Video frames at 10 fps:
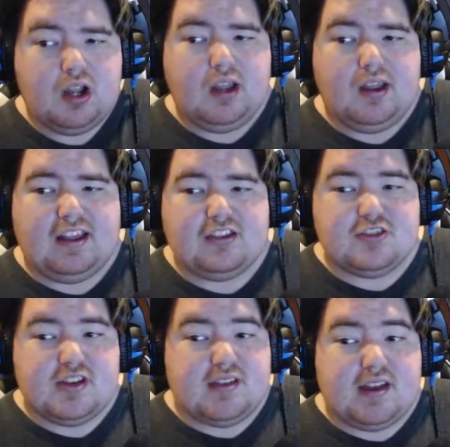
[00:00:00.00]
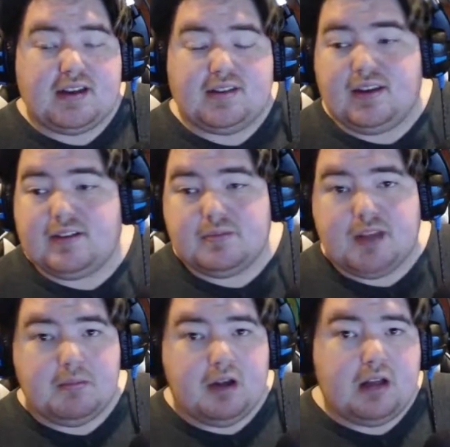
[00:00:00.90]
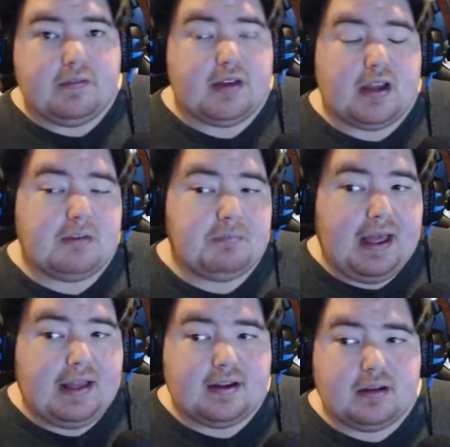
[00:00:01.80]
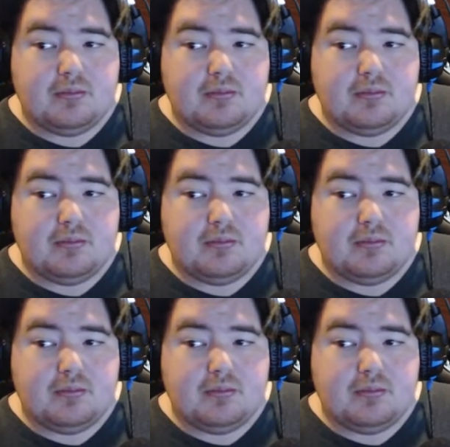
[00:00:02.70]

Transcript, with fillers: It's just I had to take some time off, and now I'm back, and I'm